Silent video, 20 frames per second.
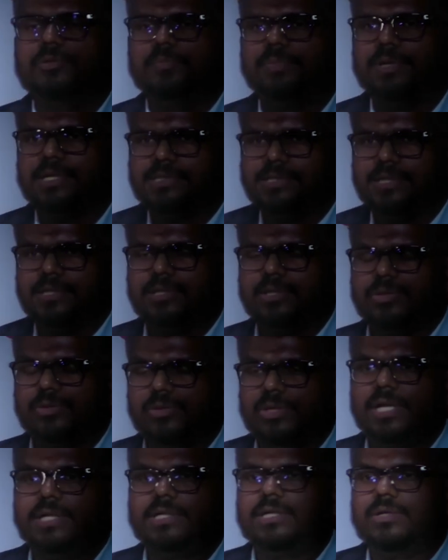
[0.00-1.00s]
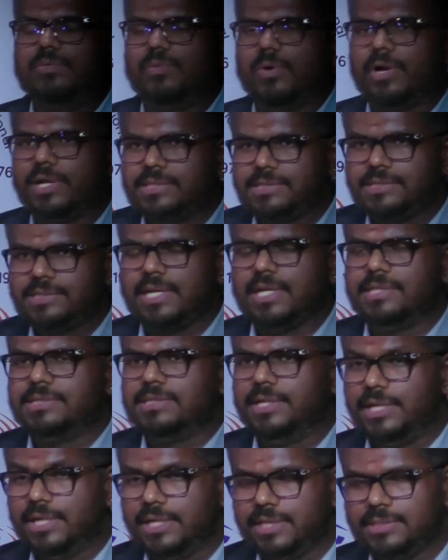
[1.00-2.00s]
to present a united voice
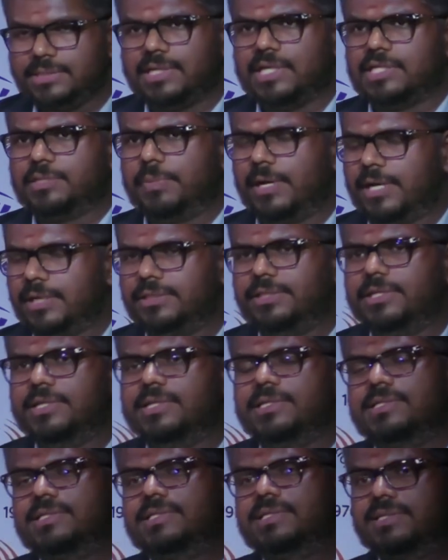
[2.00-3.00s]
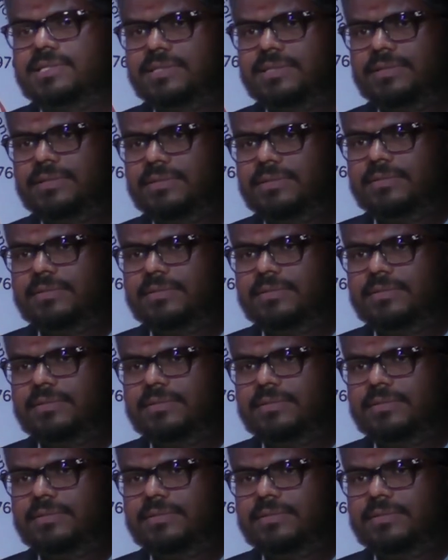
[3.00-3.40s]
as Indians, as Bharatiyas.